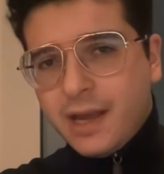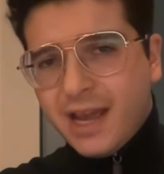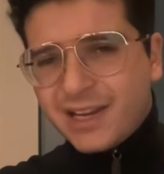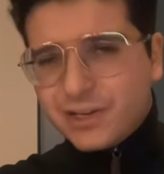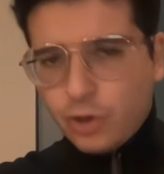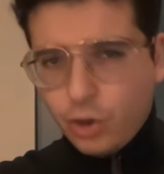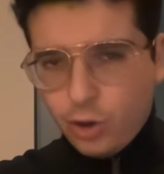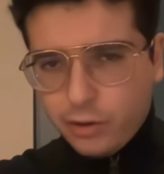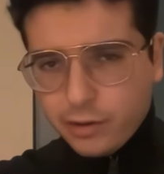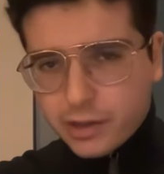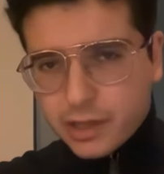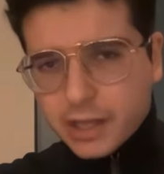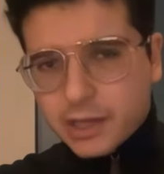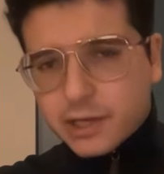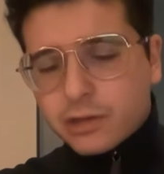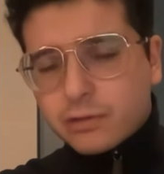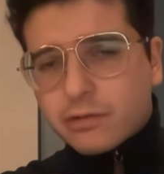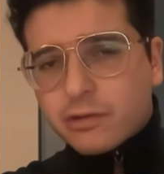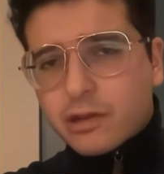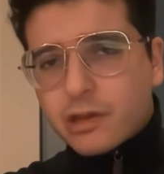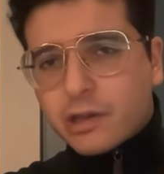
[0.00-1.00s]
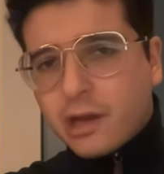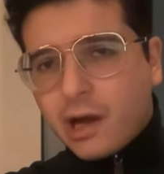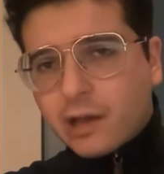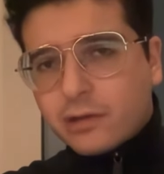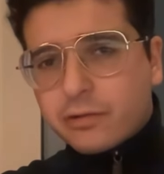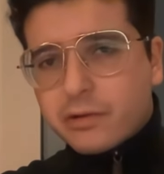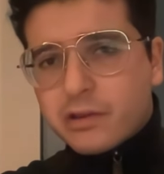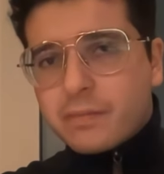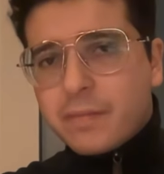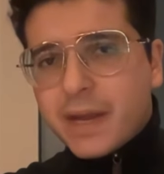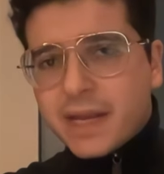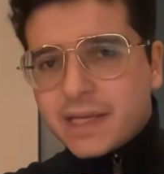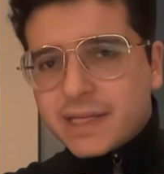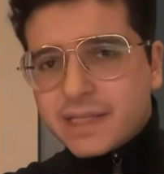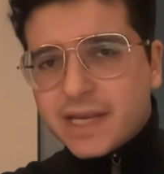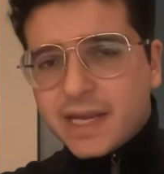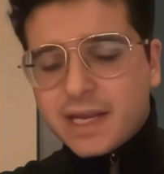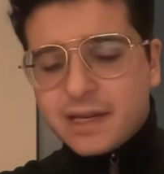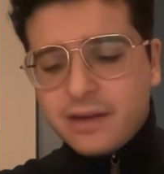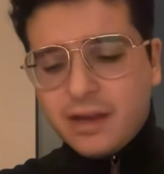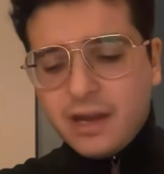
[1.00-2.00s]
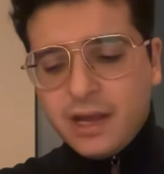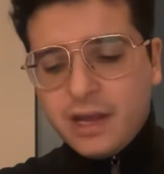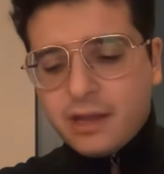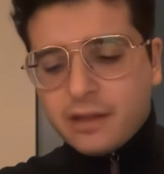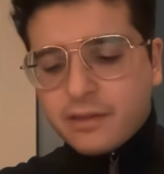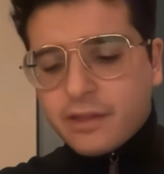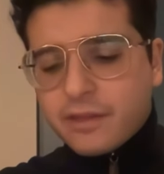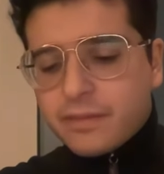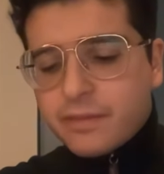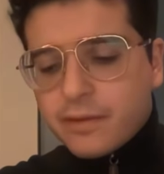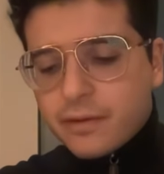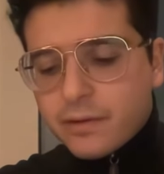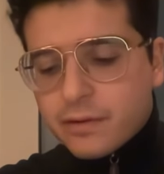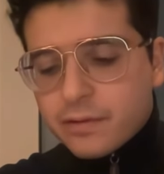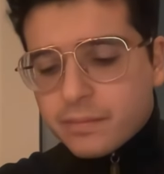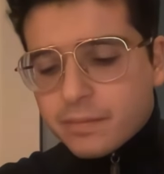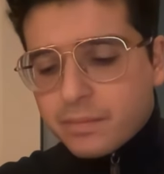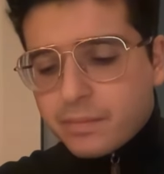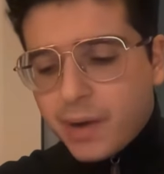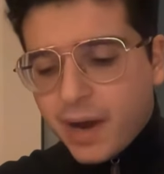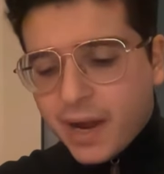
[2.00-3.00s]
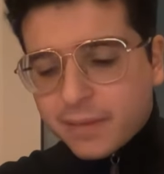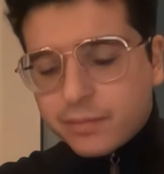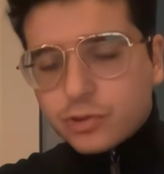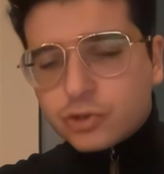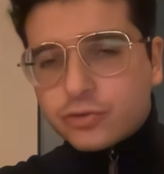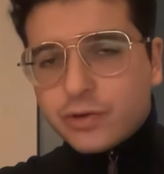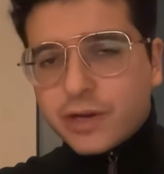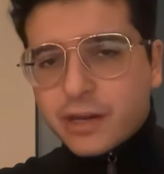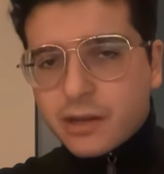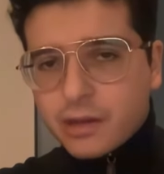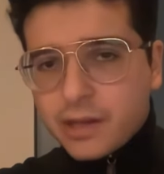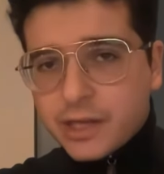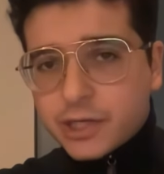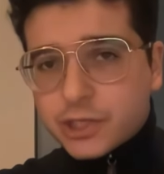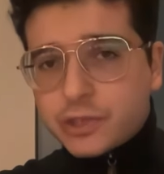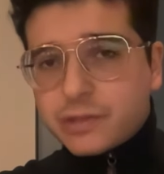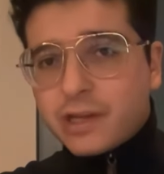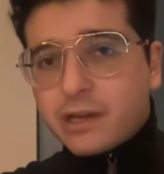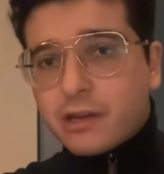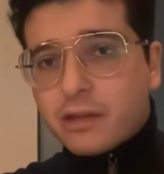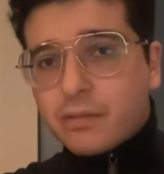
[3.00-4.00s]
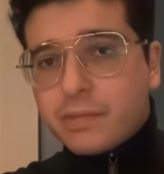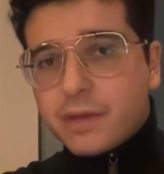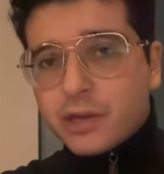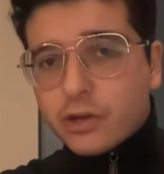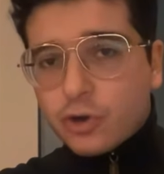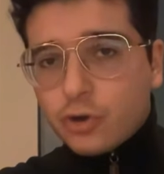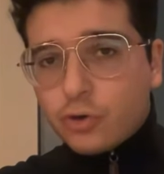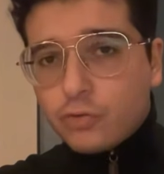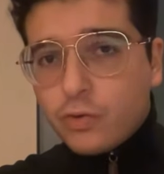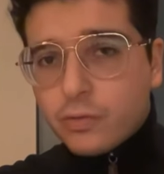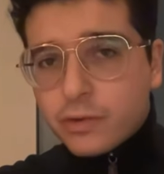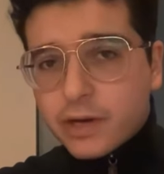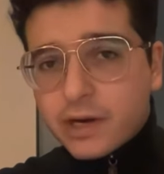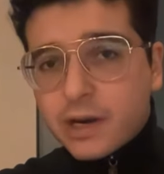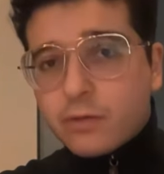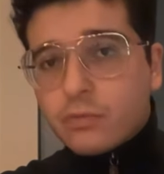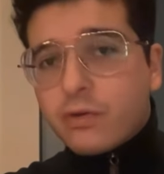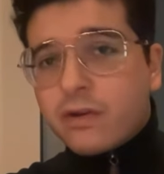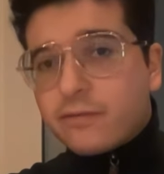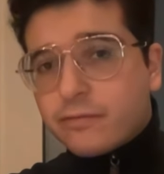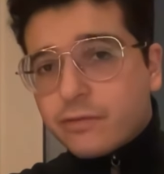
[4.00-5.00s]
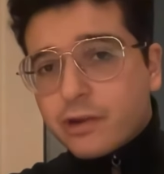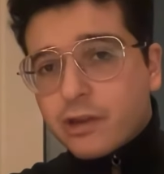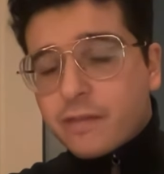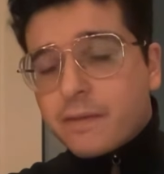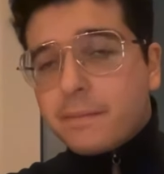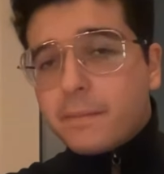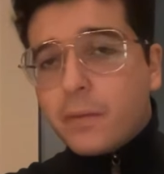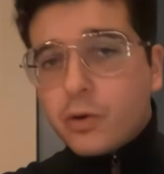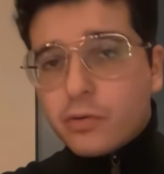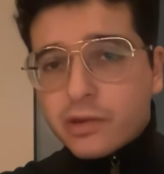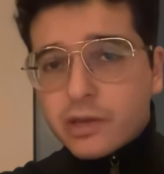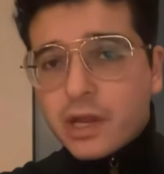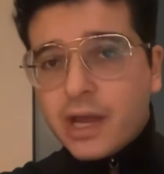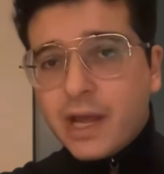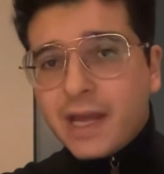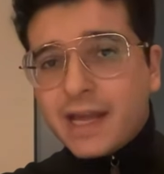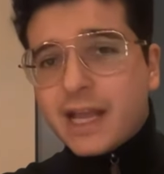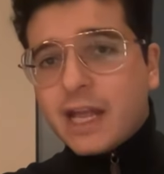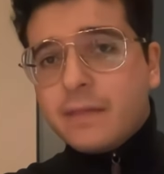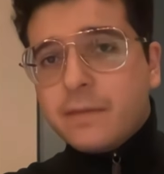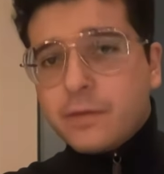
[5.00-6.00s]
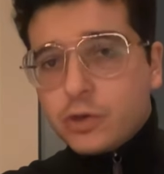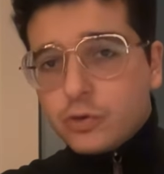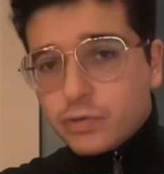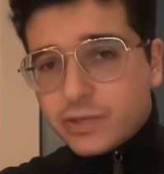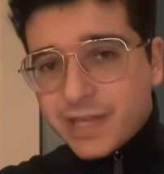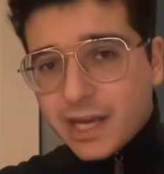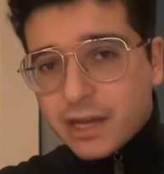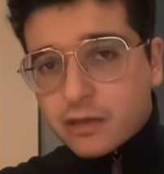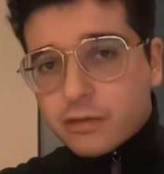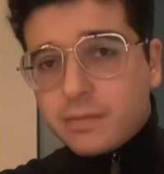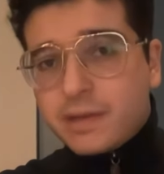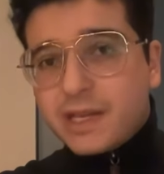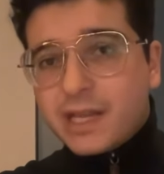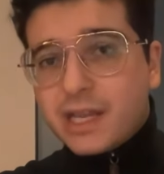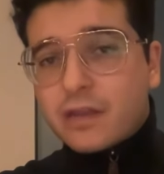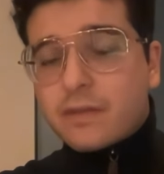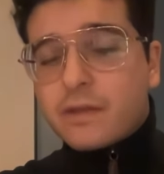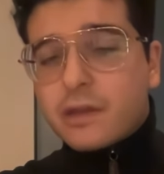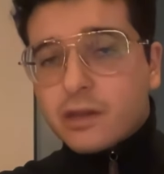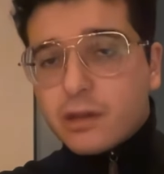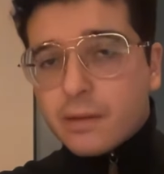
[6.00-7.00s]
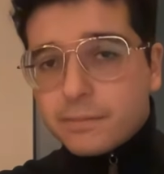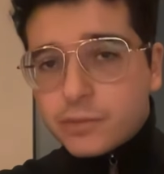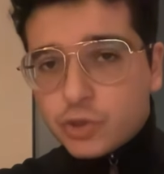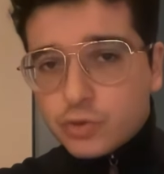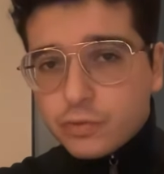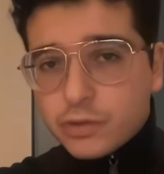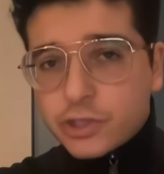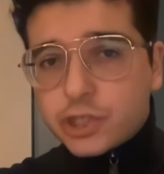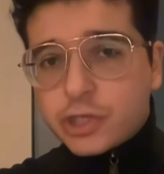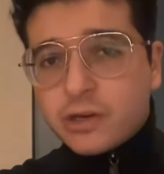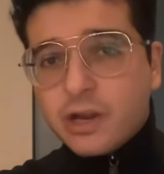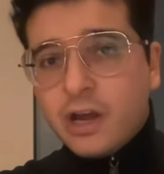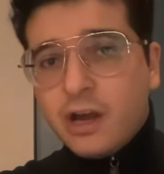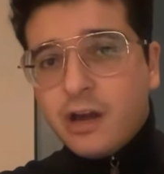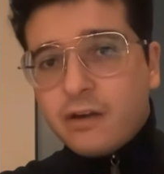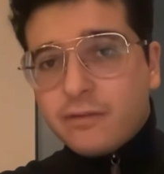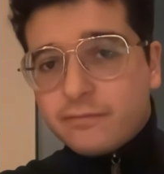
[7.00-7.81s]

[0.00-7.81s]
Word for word: and all secular scholars maintain that the Bible translation that is being quoted and referenced the most in the New Testament is the Septuagint,